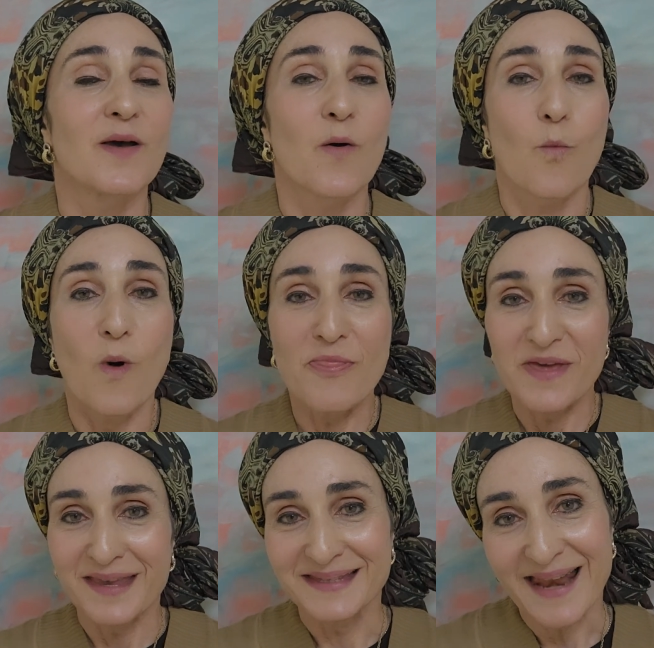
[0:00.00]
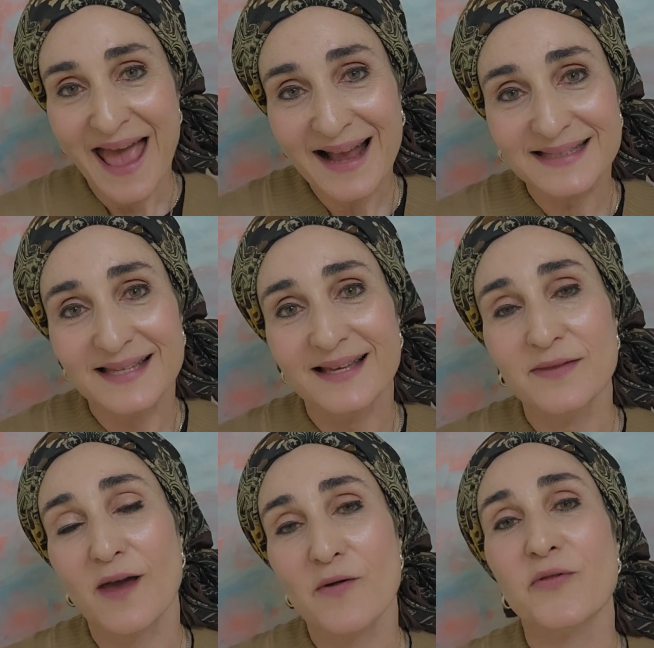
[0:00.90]
One thing is an act,
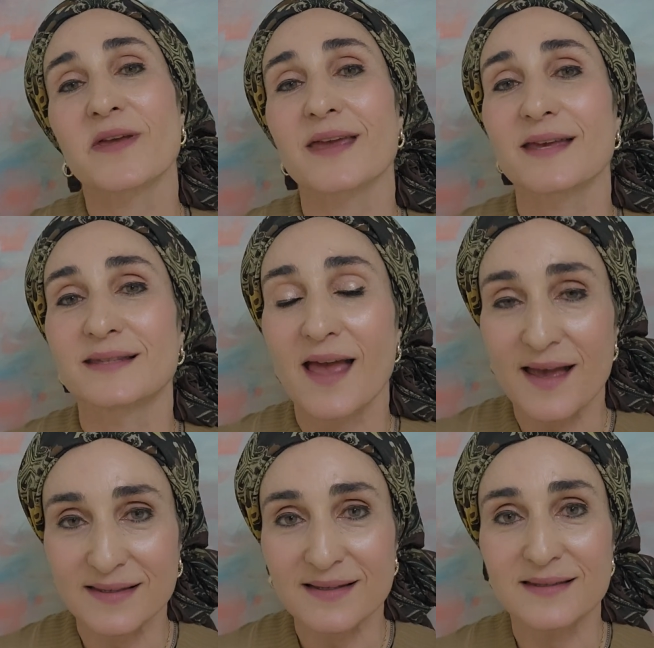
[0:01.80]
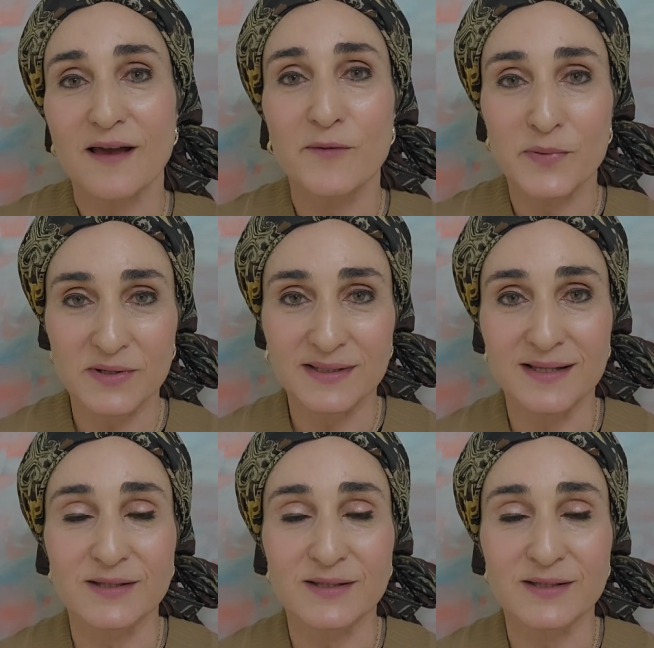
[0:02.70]
the other thing is the essence of a person.